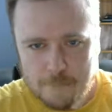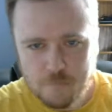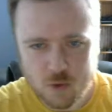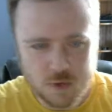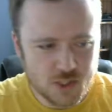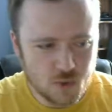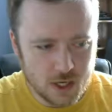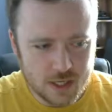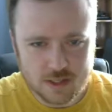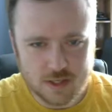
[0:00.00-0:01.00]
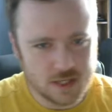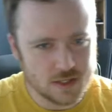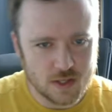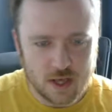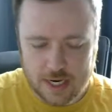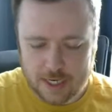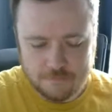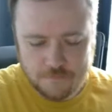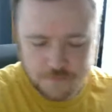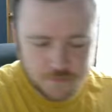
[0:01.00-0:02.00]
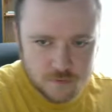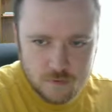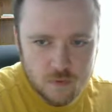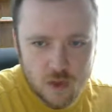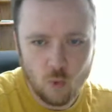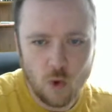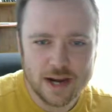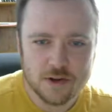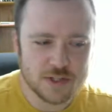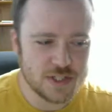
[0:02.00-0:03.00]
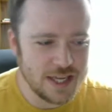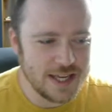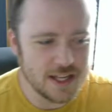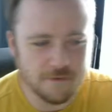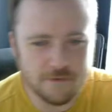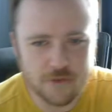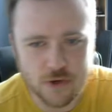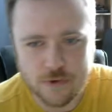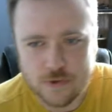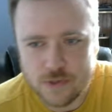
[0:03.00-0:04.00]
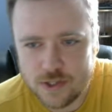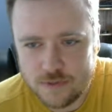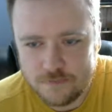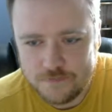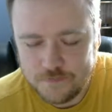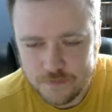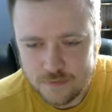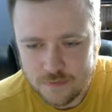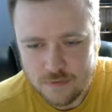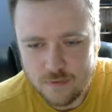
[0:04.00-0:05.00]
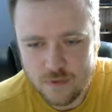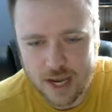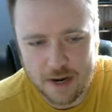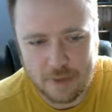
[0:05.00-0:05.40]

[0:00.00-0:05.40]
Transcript: which was this like Wild Seed Infuse kind of